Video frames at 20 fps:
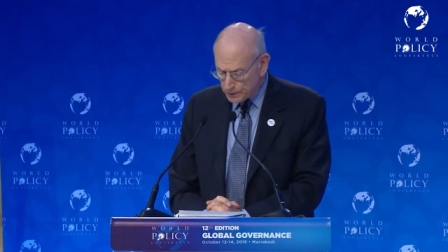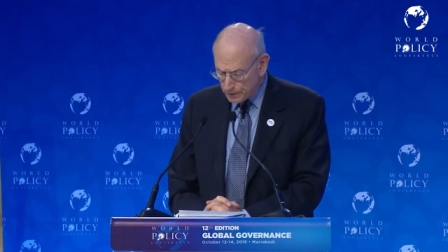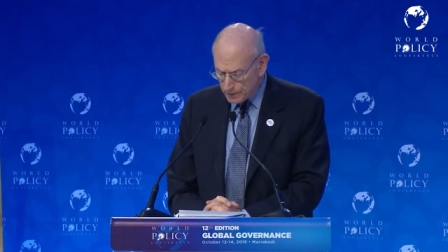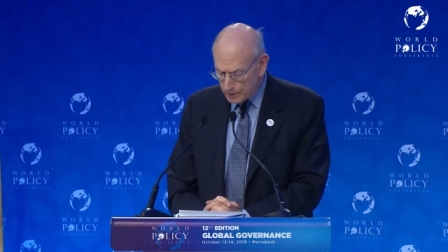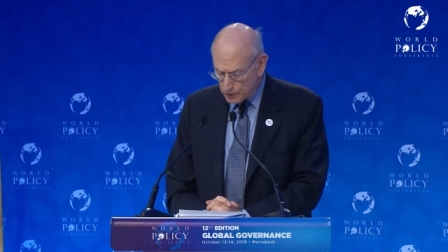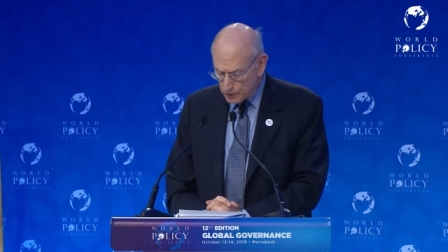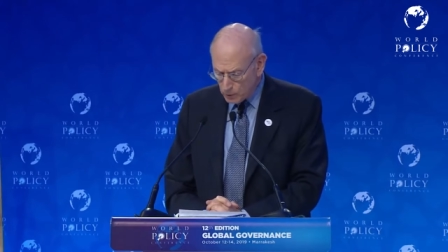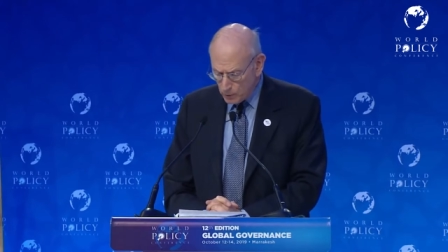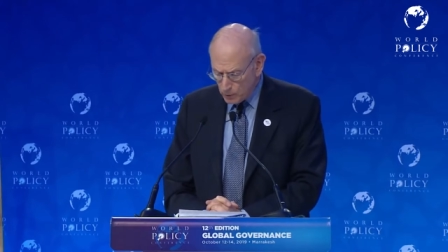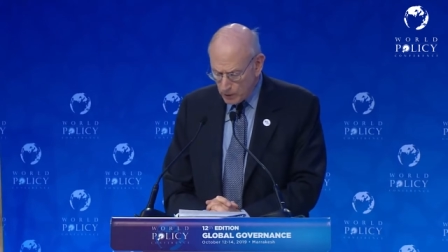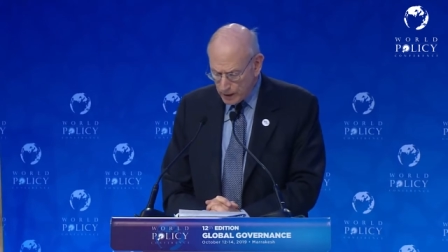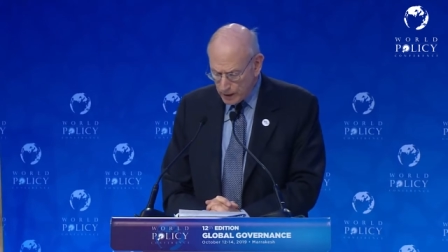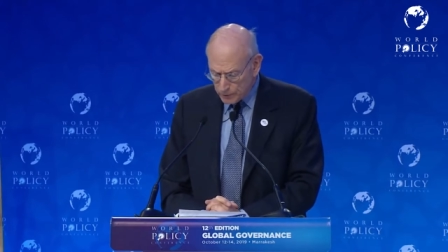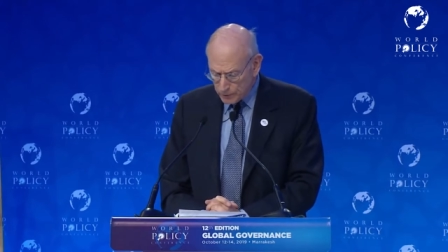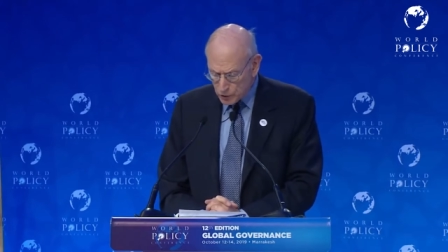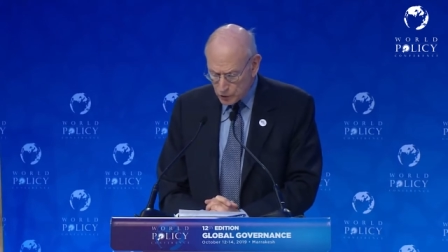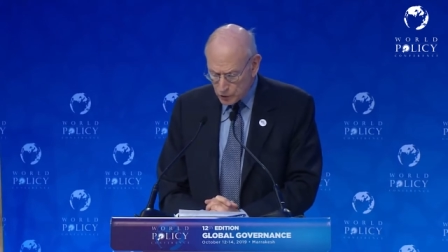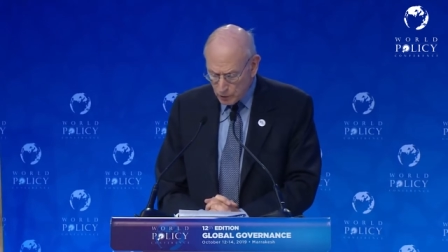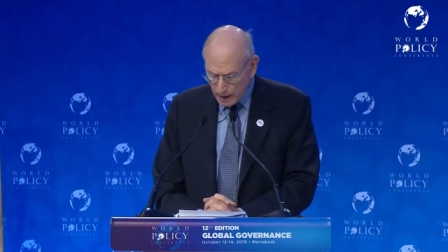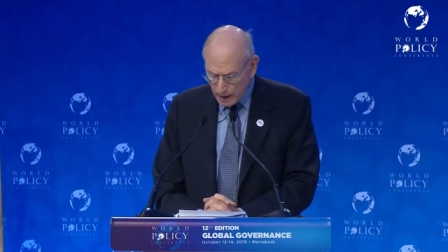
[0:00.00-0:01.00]
it's a way of
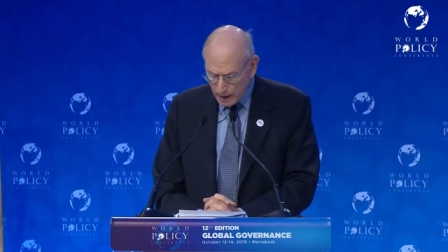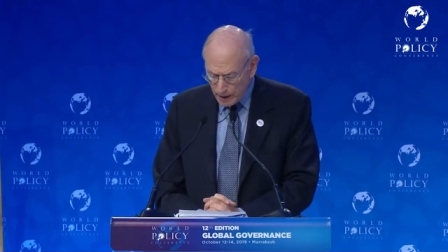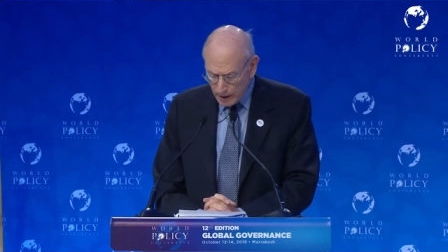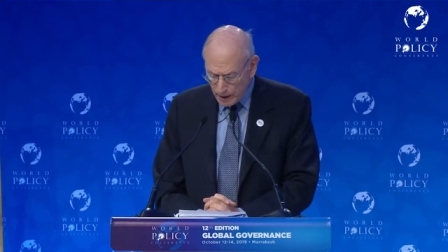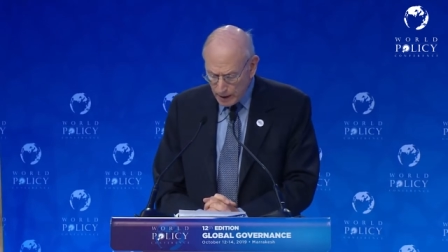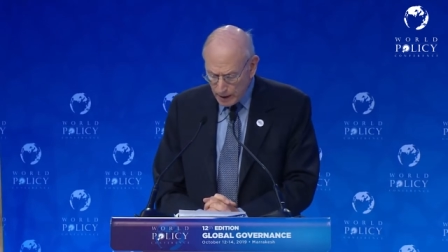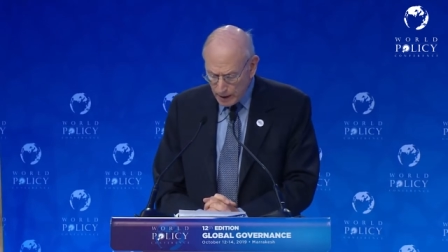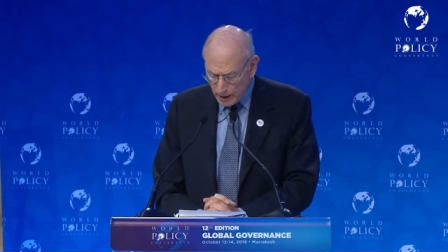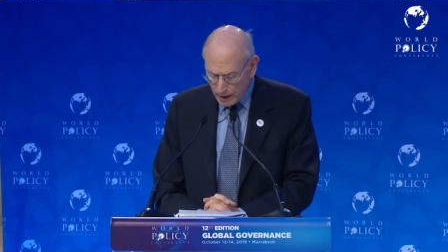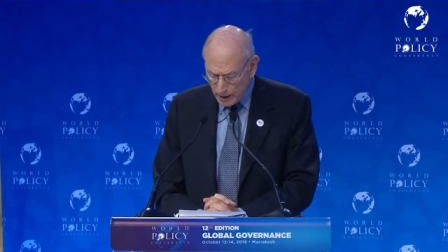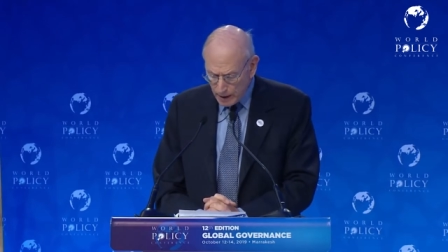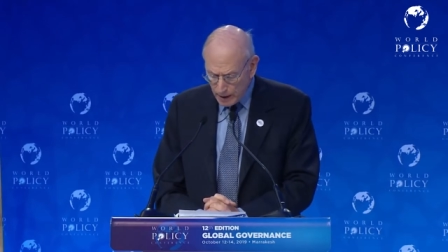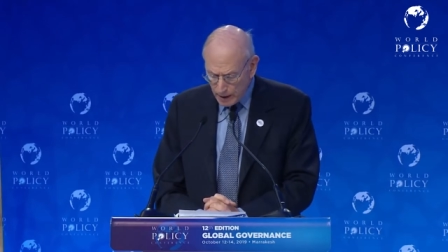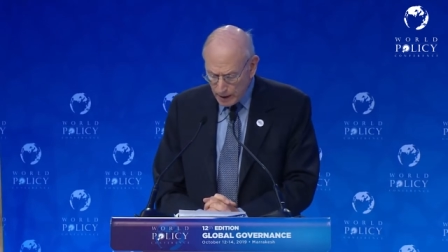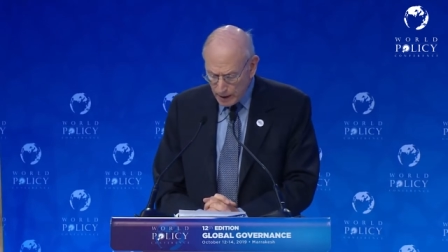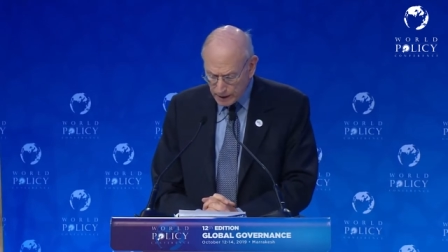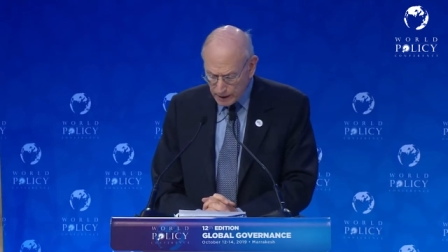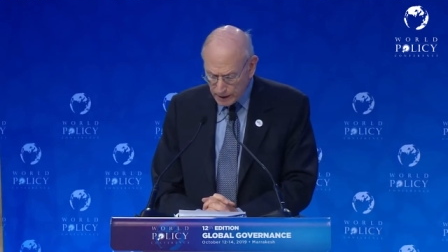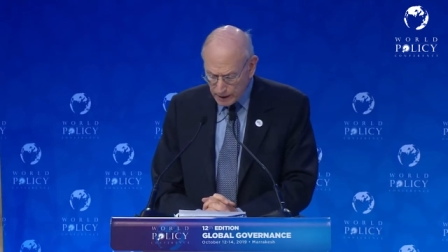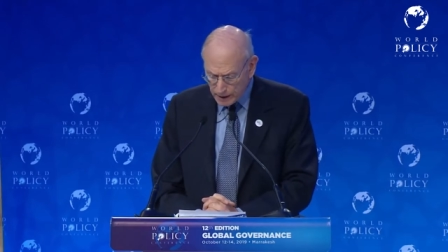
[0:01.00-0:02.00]
striking back at
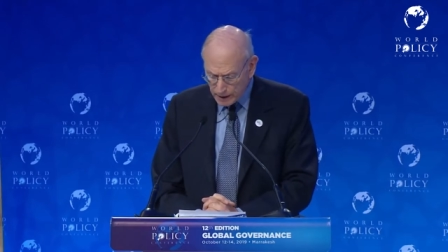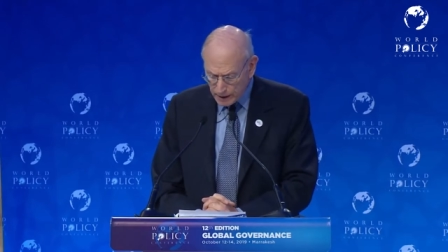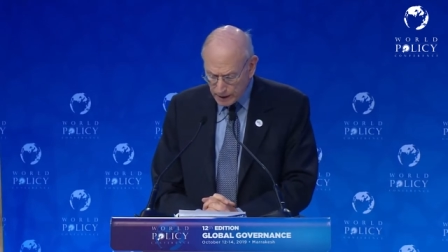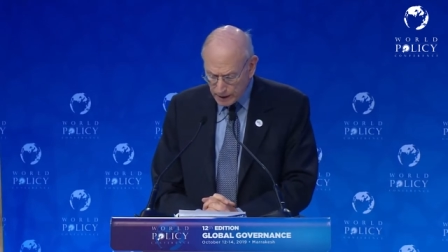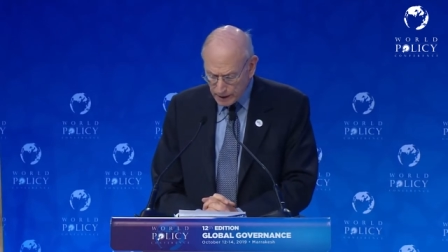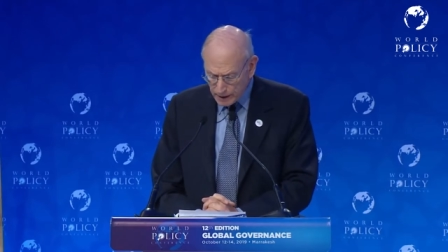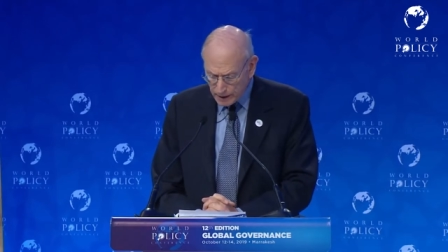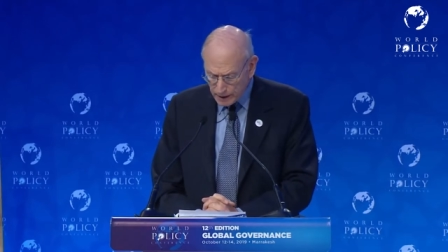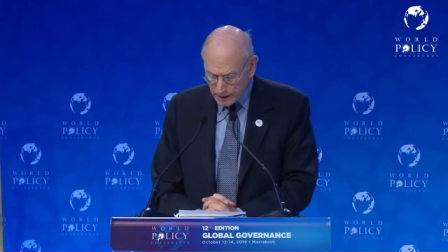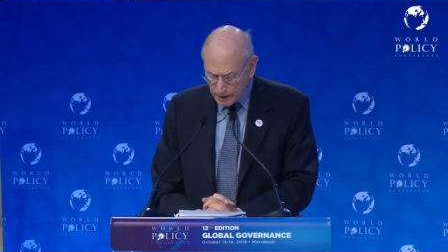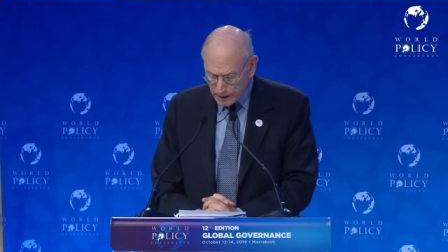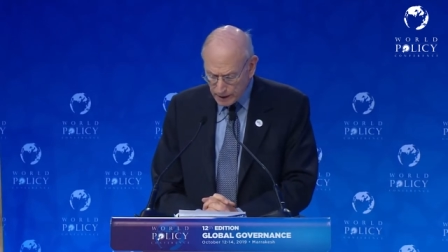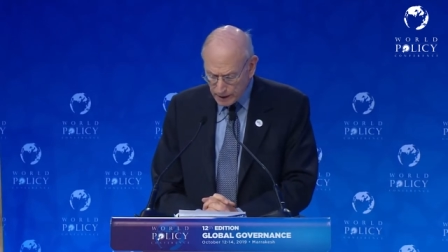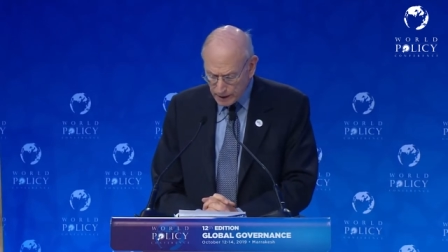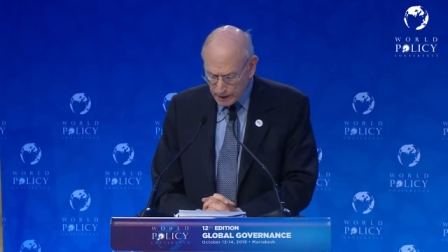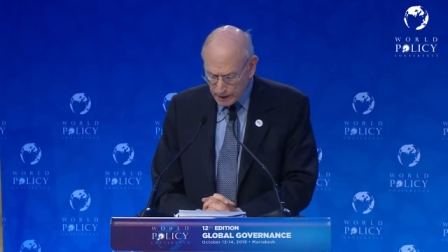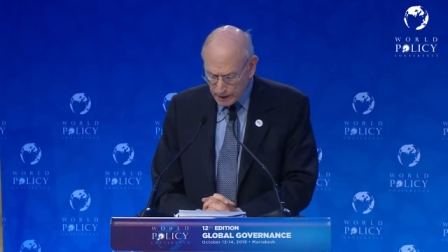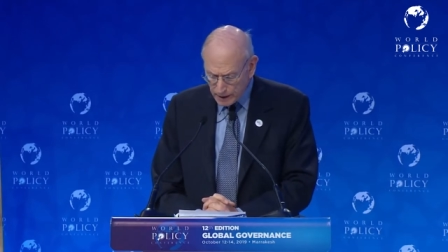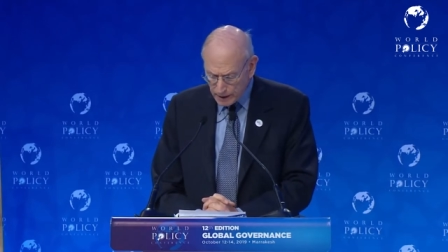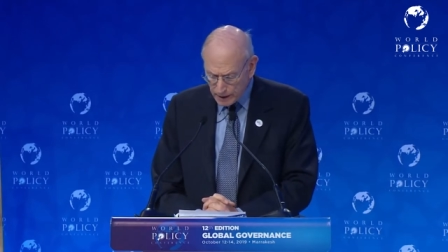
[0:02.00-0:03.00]
terrorists
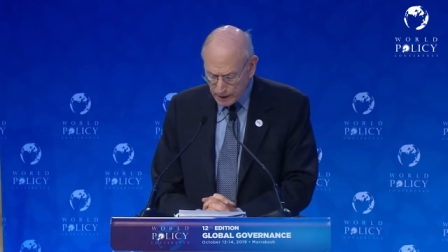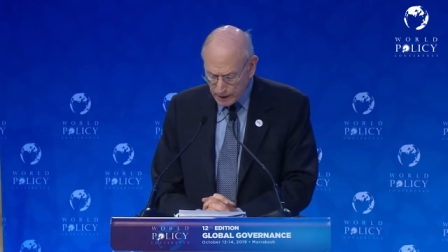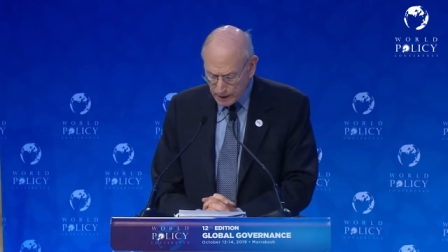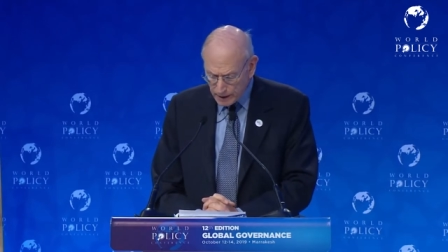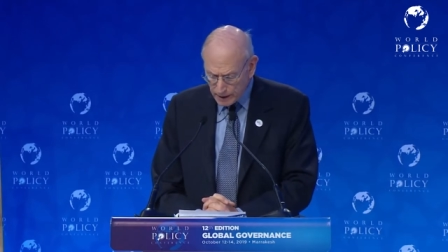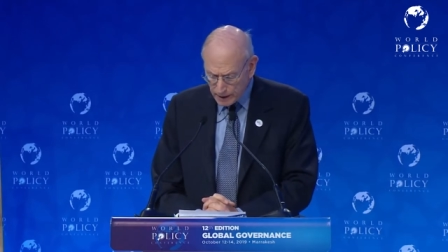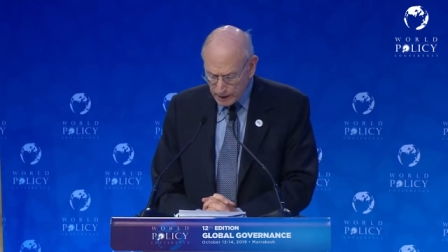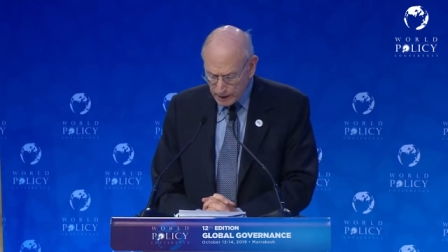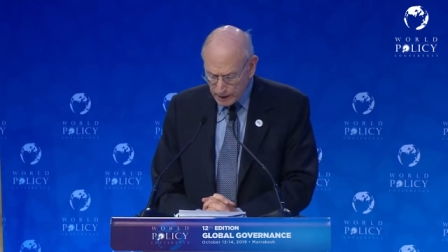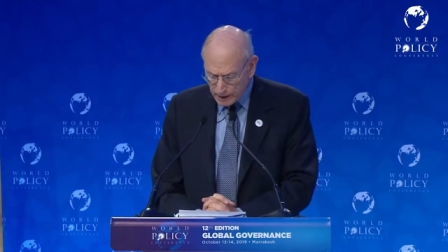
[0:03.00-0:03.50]
and